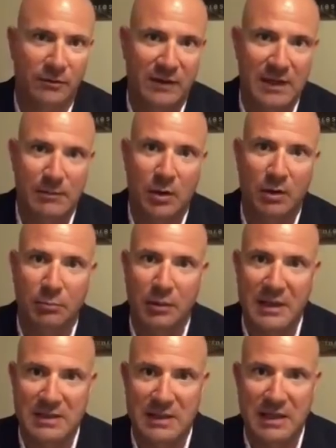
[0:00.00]
of keep all the
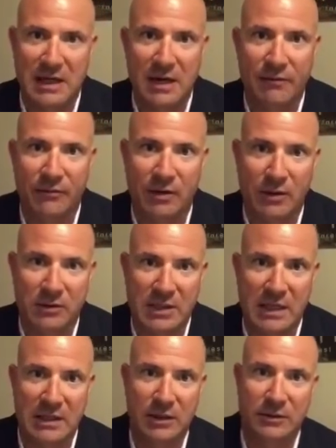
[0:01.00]
plates in the air for another
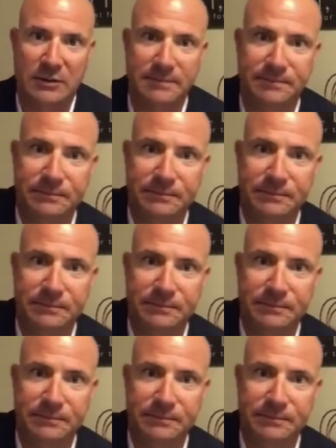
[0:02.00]
10 years.